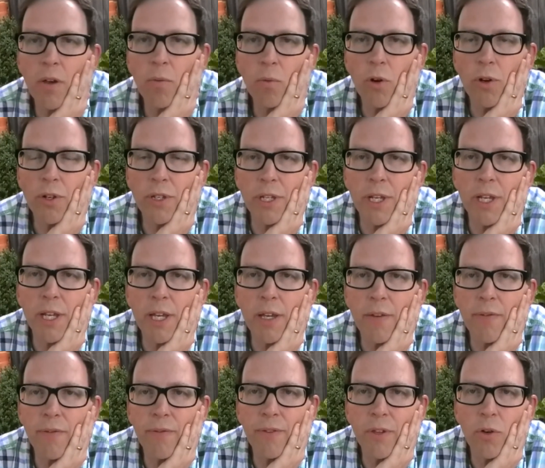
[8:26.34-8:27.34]
what
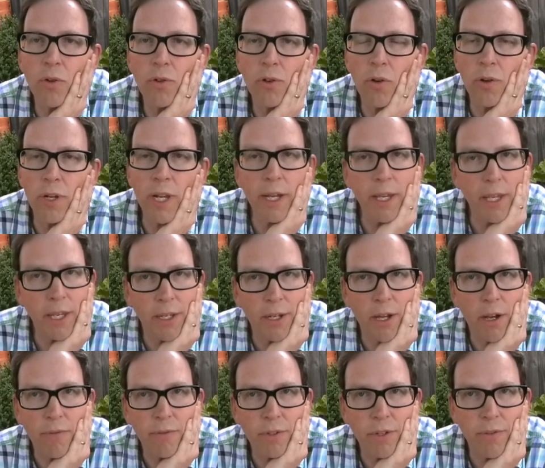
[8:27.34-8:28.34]
if you're not lucky
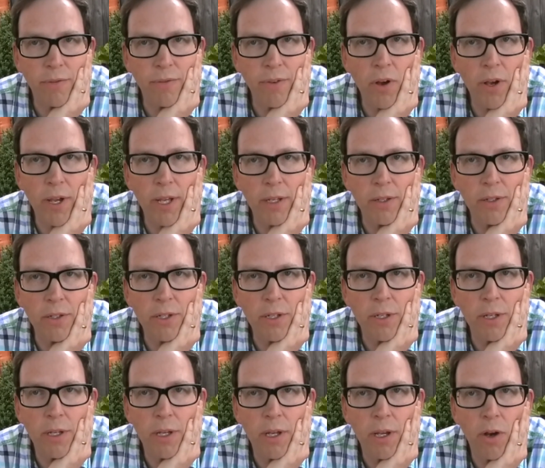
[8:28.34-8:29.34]
enough to find
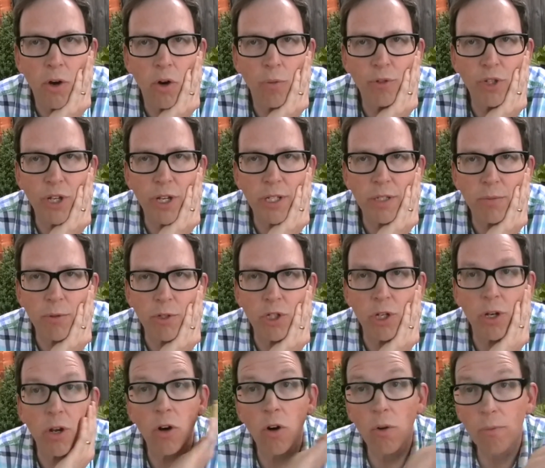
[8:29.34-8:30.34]
objects which
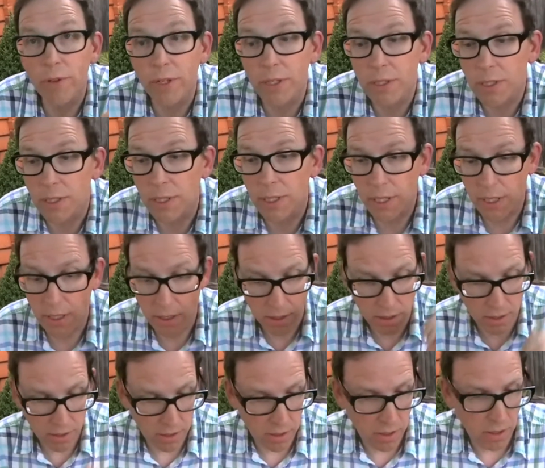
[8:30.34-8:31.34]
are obviously
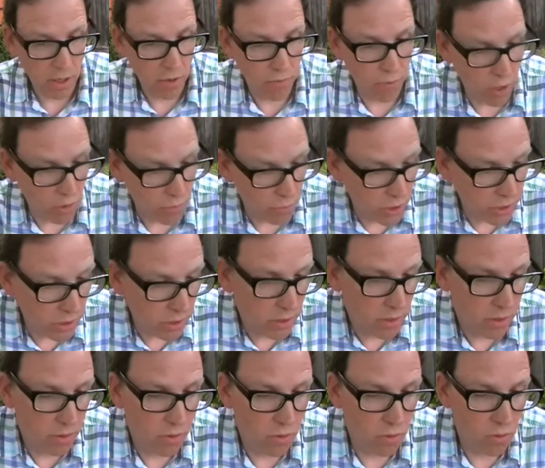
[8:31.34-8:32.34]
Roman
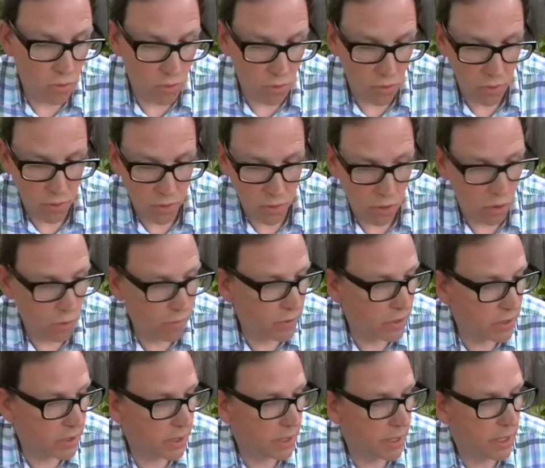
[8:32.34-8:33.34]
or
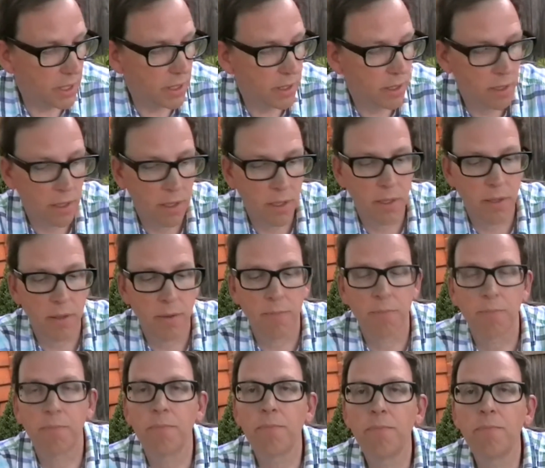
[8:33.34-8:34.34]
obviously
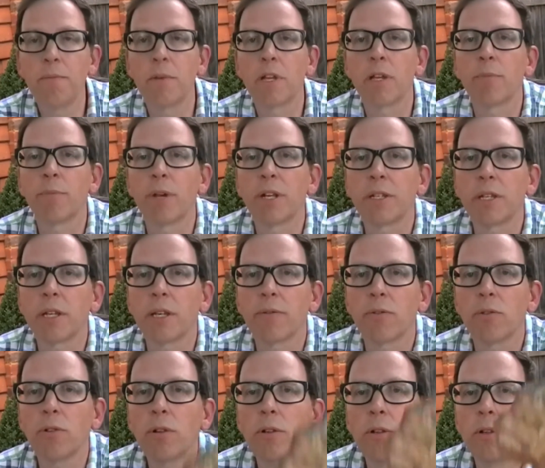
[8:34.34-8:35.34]

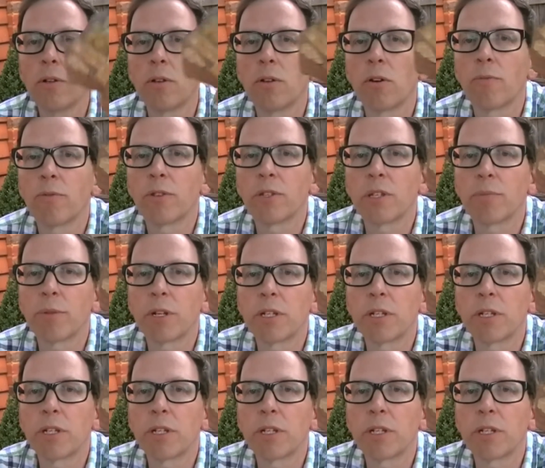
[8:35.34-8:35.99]
medieval, obviously